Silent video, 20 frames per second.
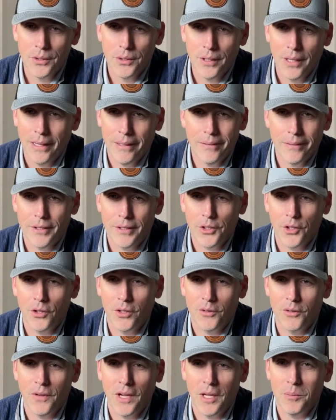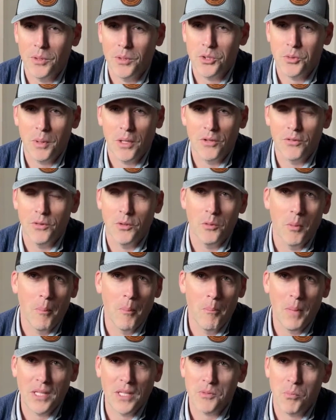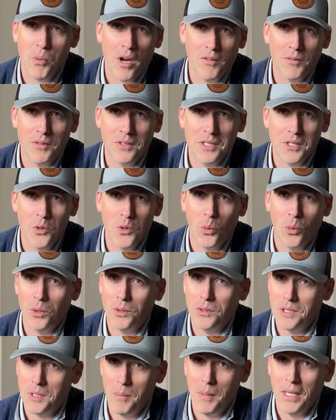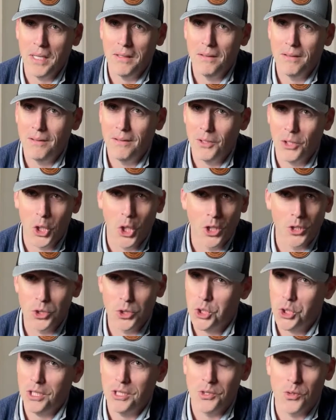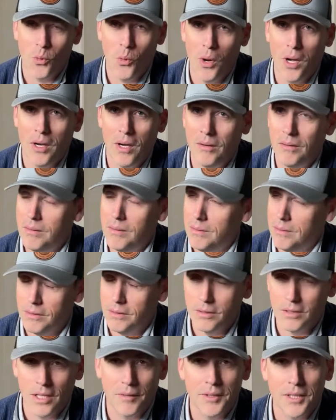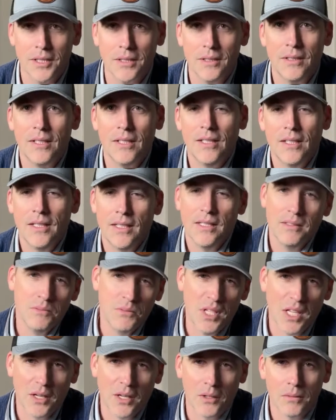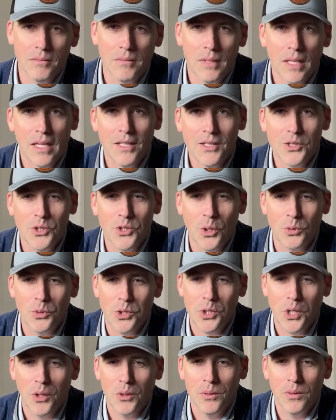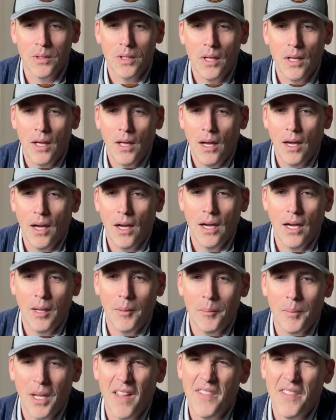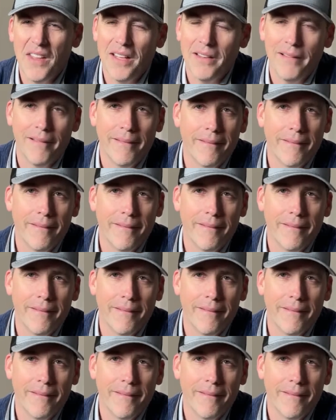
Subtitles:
I don't think you're going to find much better food. Best breakfast in the world to me. Lunch as well. Love it. Dinner, so-so. And then,